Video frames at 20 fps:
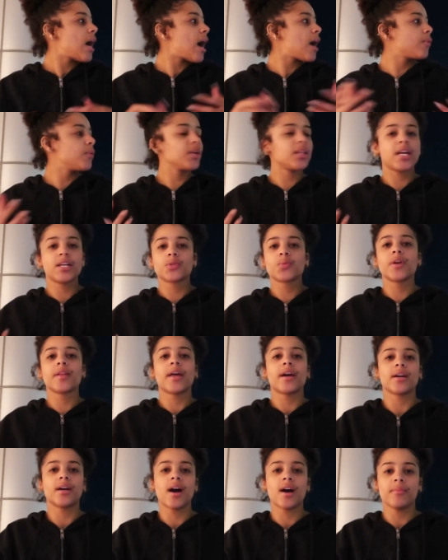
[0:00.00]
I realized where
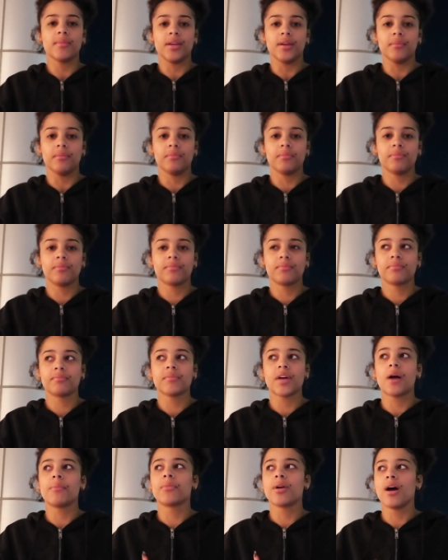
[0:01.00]
that got me.
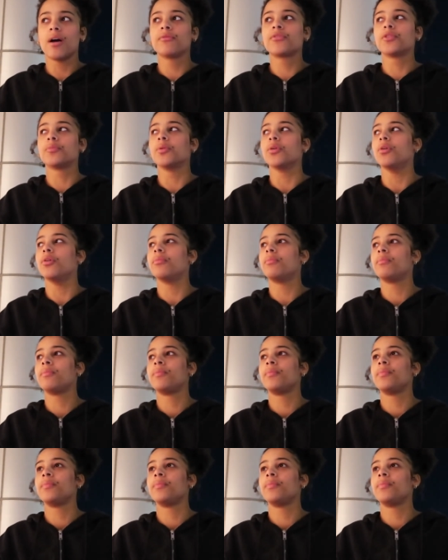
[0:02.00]
I'm comfortable.